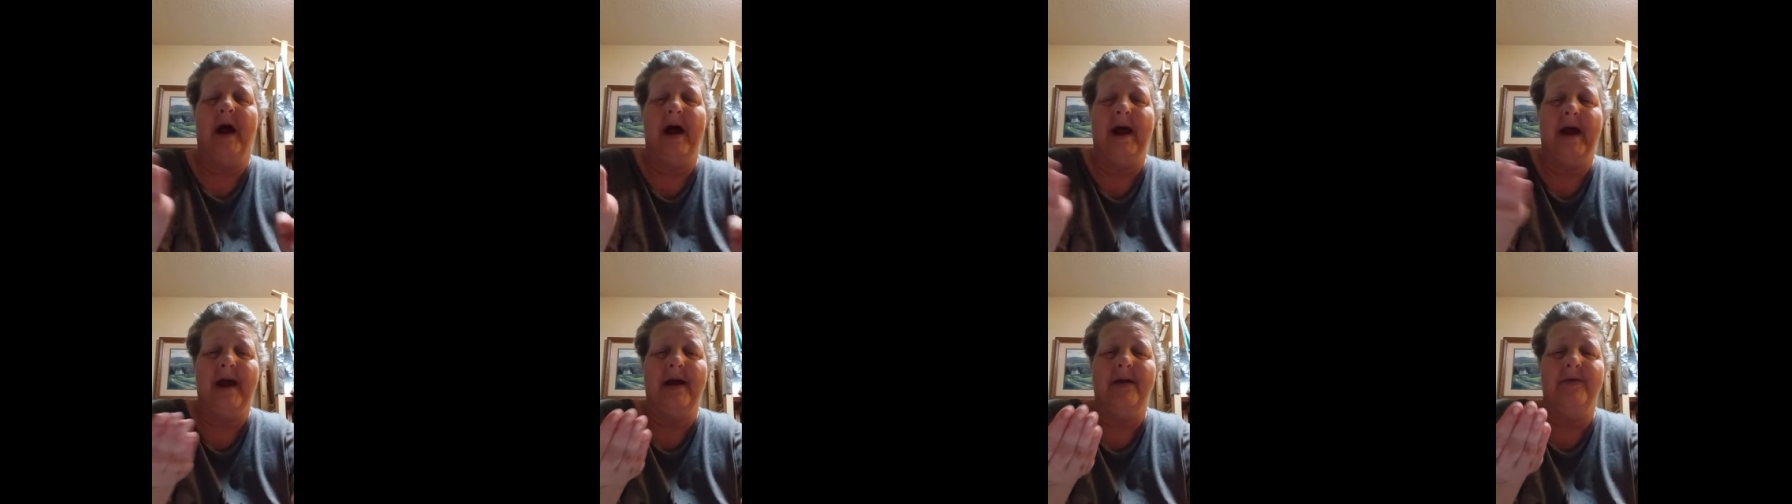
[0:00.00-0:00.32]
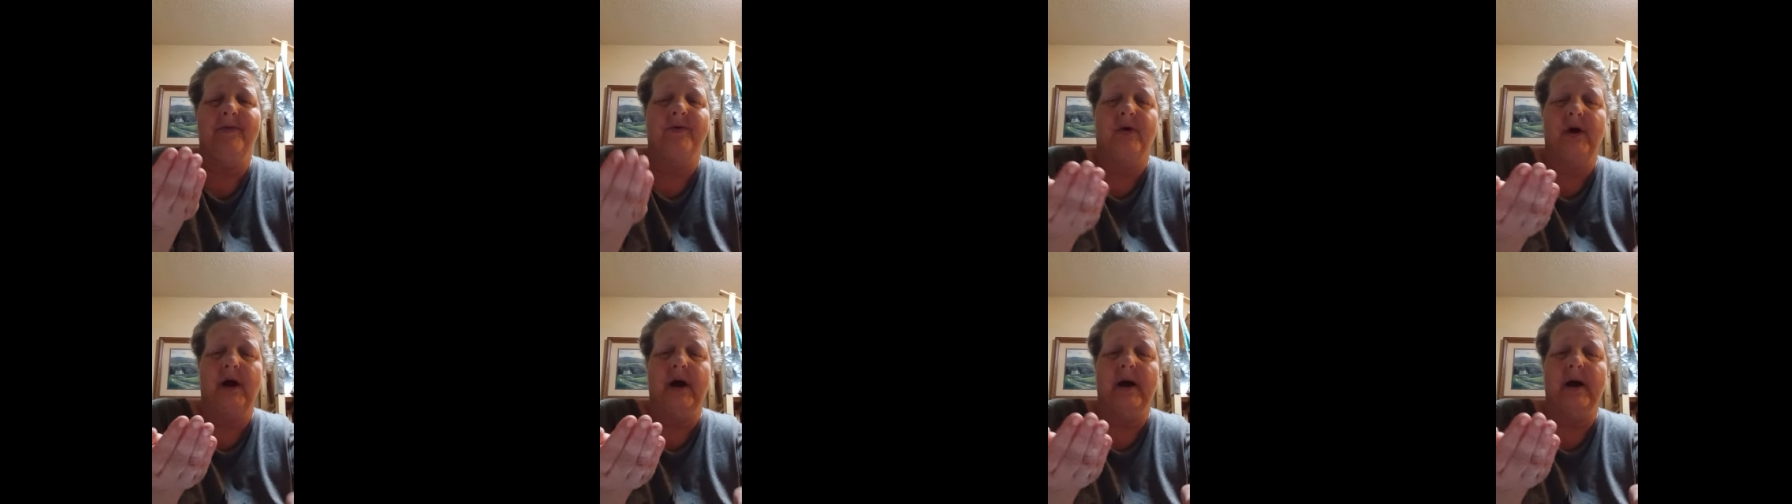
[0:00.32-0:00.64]

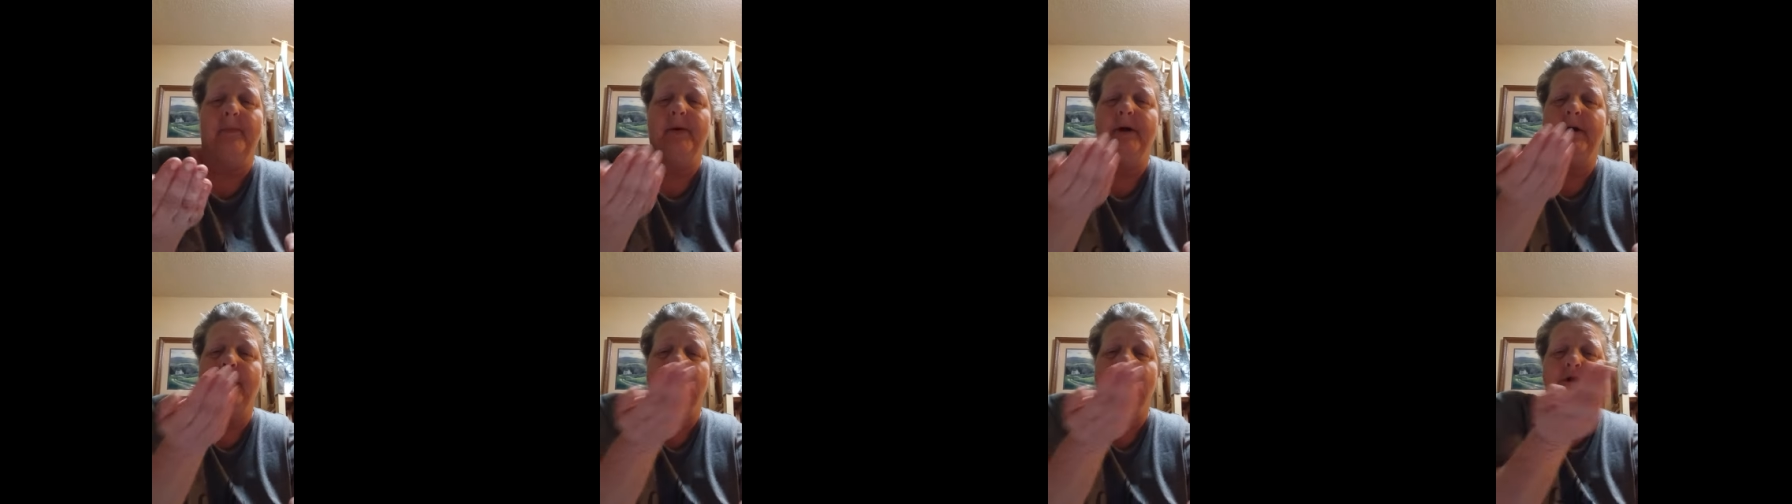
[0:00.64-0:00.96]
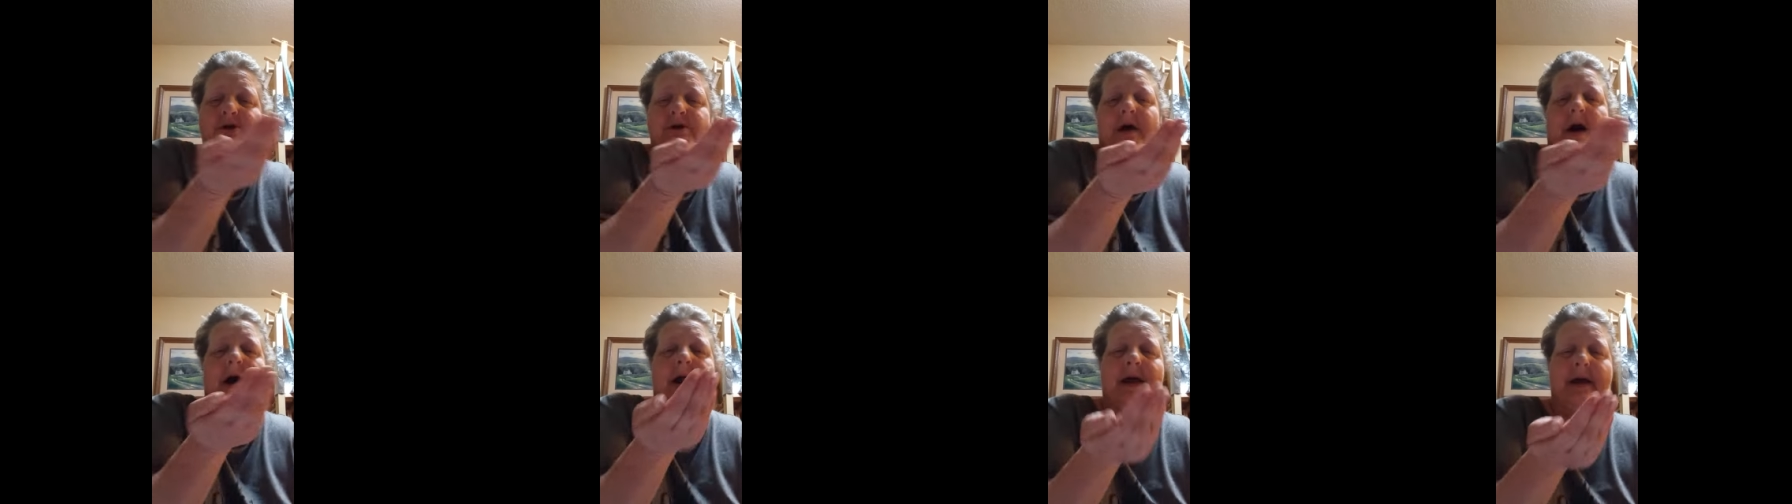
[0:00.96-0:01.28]
hands cramping because
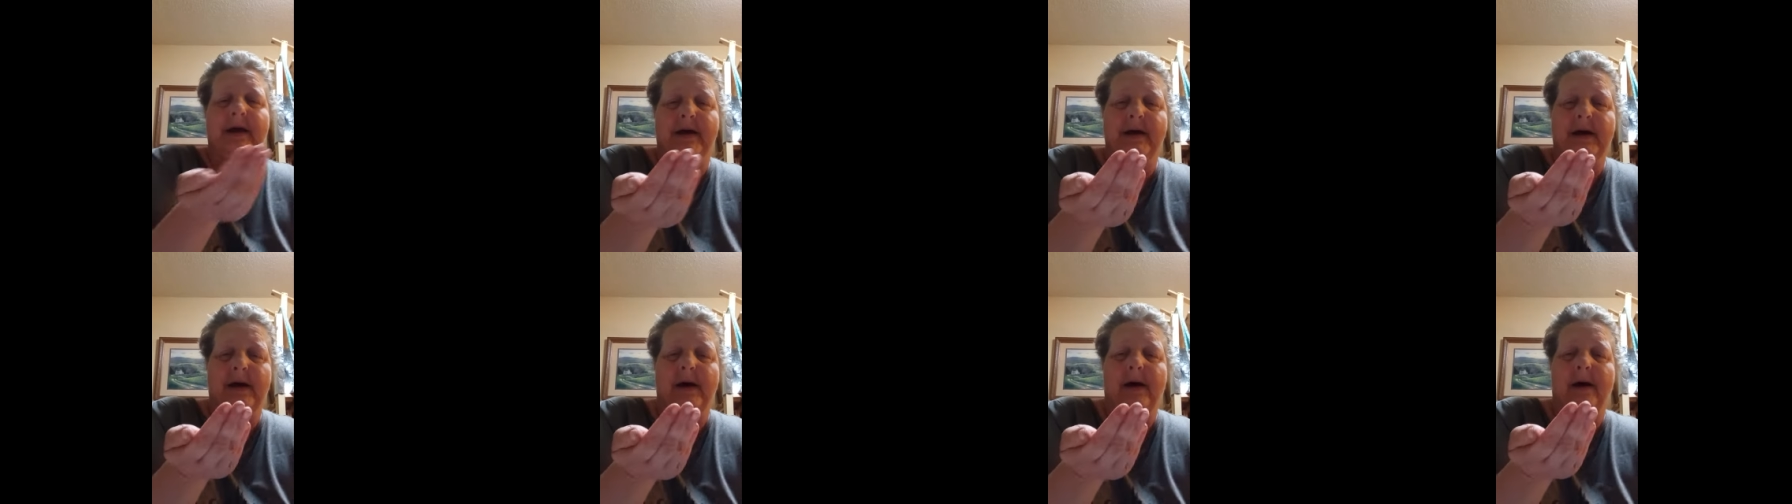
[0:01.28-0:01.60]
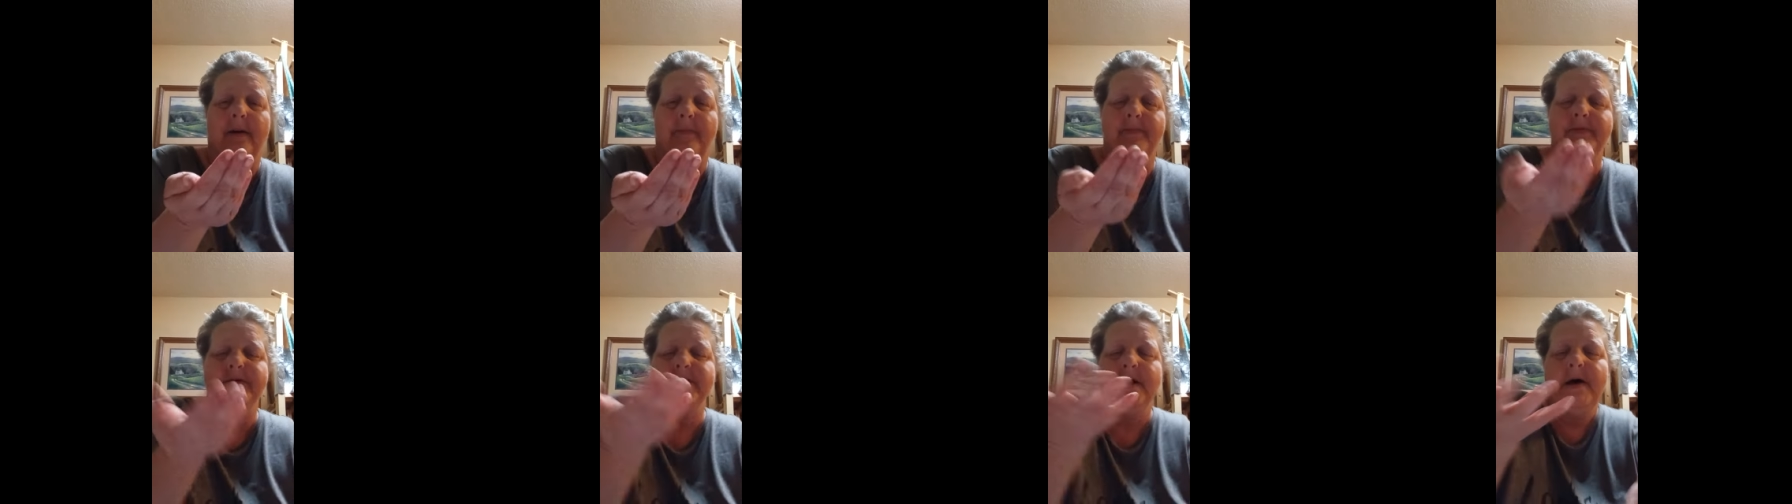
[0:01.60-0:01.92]
you got it
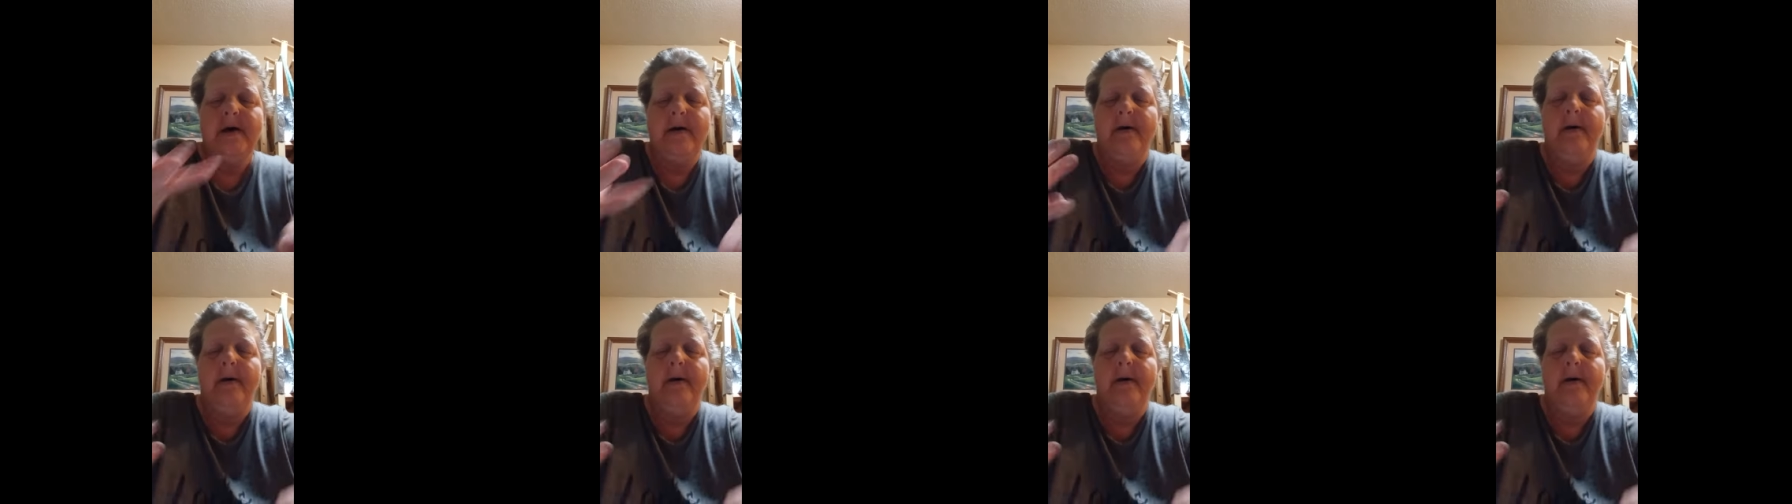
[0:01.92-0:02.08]
cupped.